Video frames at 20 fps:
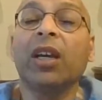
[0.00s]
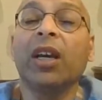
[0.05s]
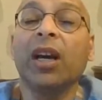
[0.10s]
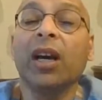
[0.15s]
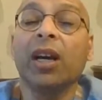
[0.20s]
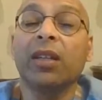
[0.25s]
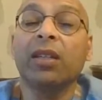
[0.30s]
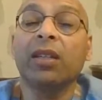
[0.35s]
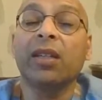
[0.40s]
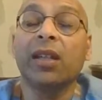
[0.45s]

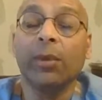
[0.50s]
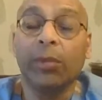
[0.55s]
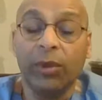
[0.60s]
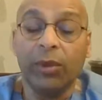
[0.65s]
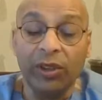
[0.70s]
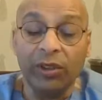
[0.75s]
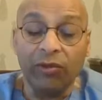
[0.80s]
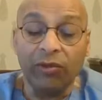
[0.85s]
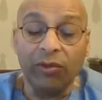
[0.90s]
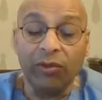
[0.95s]
concept
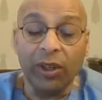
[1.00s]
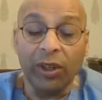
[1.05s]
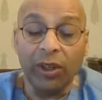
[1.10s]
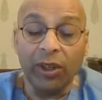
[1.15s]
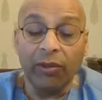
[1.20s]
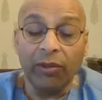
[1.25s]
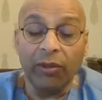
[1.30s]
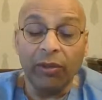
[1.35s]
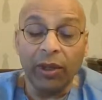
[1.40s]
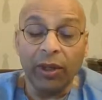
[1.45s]
is very,
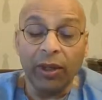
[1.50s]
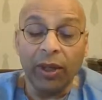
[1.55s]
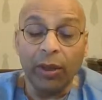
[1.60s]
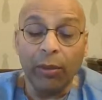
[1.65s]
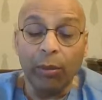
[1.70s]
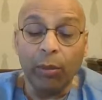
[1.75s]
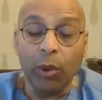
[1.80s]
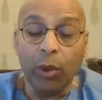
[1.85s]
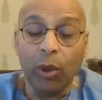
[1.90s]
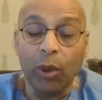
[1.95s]
very
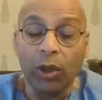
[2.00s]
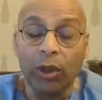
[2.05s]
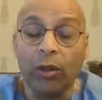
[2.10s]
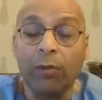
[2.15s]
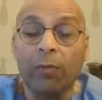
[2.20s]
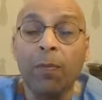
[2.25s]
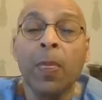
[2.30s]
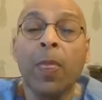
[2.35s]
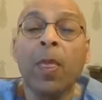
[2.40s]
important.